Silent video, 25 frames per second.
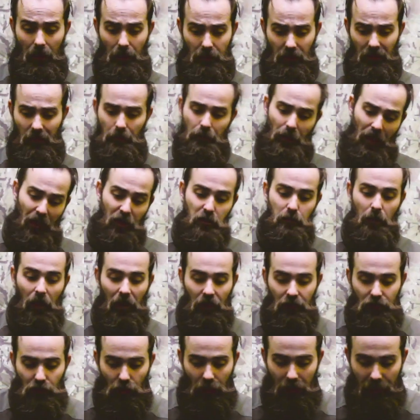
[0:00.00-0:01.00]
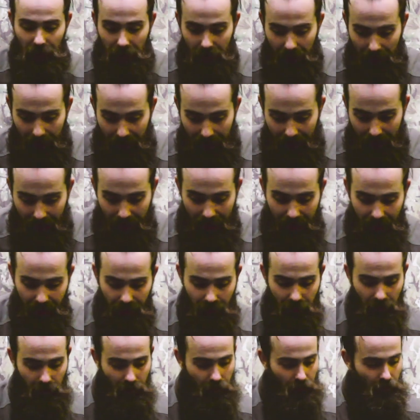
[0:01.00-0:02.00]
like British military
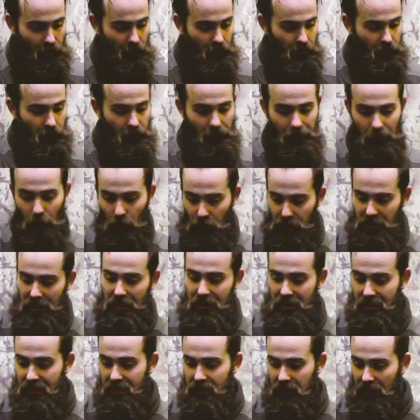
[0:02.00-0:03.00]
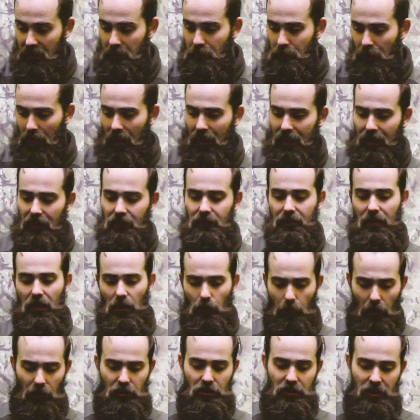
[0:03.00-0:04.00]
forces and sleeping bag in
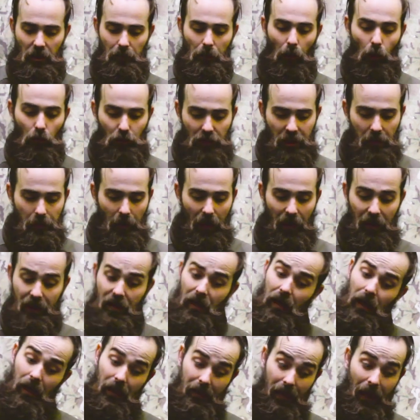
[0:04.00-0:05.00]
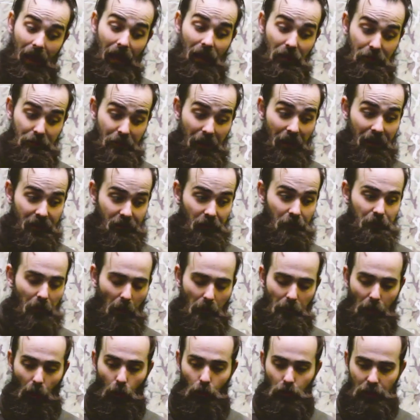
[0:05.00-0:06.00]
there, which is a bulky bit of kit, again effective
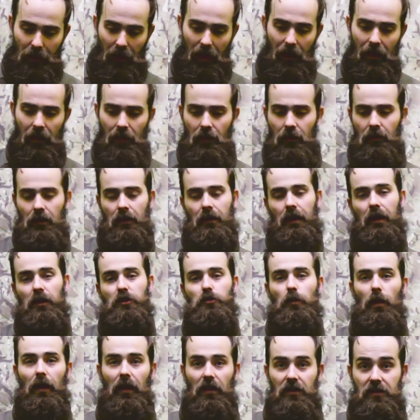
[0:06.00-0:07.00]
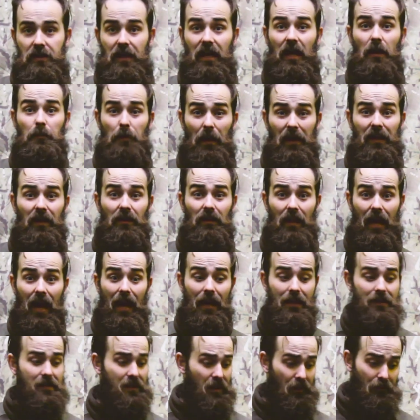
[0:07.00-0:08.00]
but bulky, as well as kind of bigger
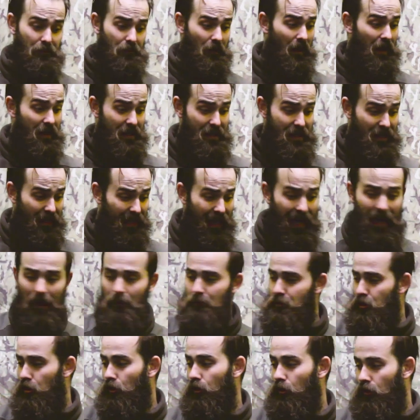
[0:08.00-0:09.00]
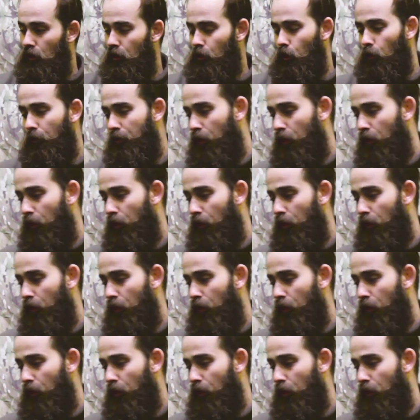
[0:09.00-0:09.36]
lads can fit in here, absolutely no